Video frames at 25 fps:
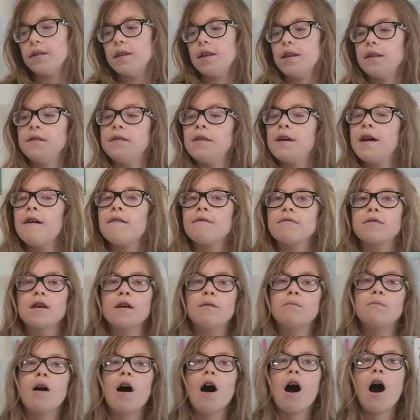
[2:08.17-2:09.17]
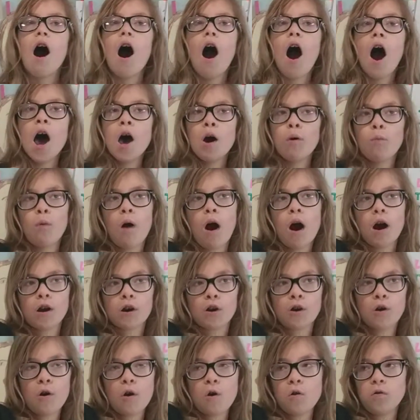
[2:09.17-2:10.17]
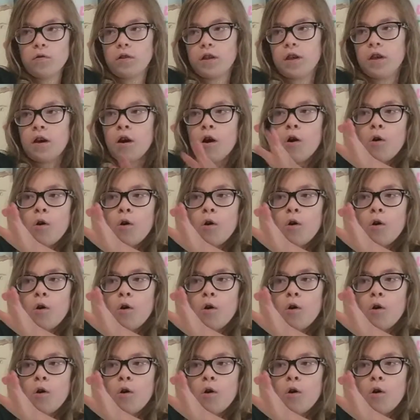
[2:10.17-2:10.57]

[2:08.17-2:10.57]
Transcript: Then you have some hot water only